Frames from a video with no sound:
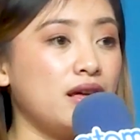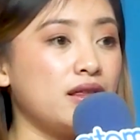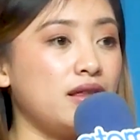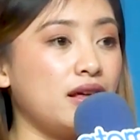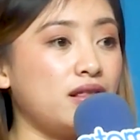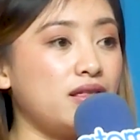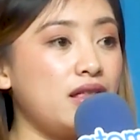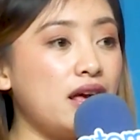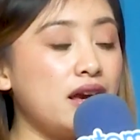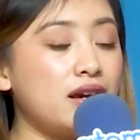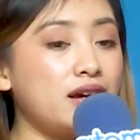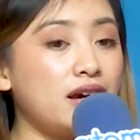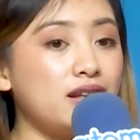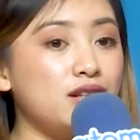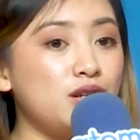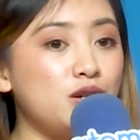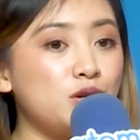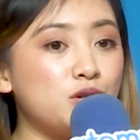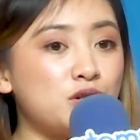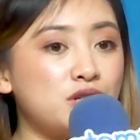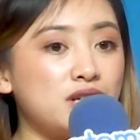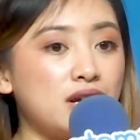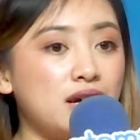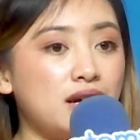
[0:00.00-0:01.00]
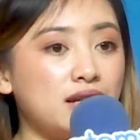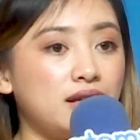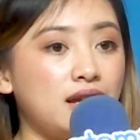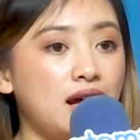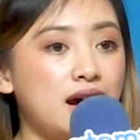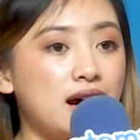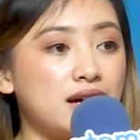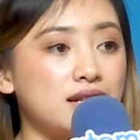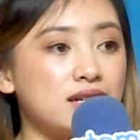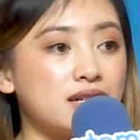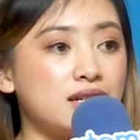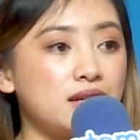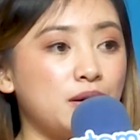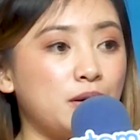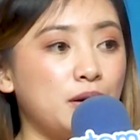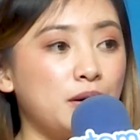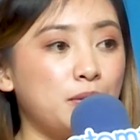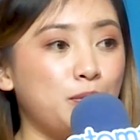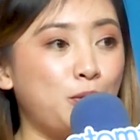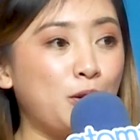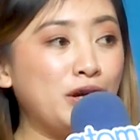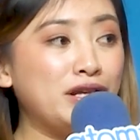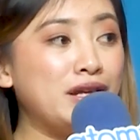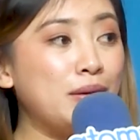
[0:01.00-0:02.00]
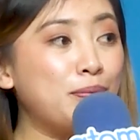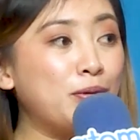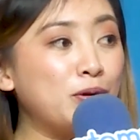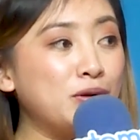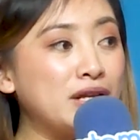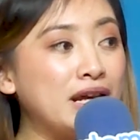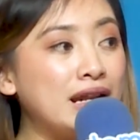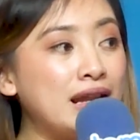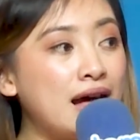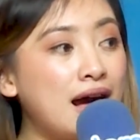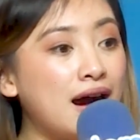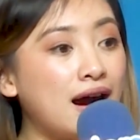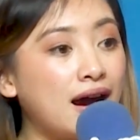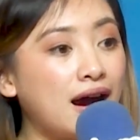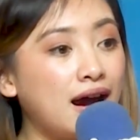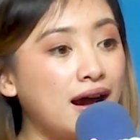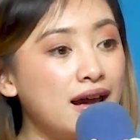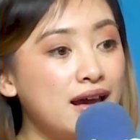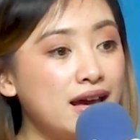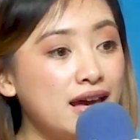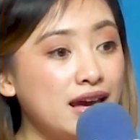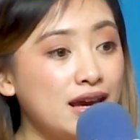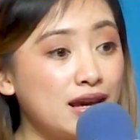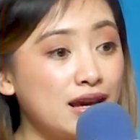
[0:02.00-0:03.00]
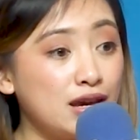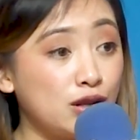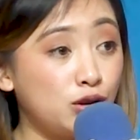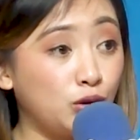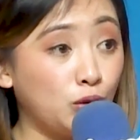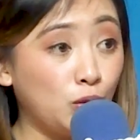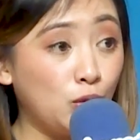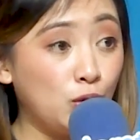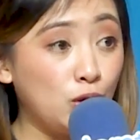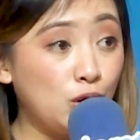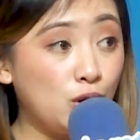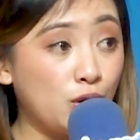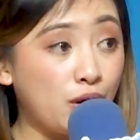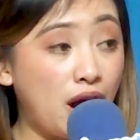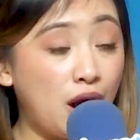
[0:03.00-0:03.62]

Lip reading: that they can use it as pwede po nilang itulog.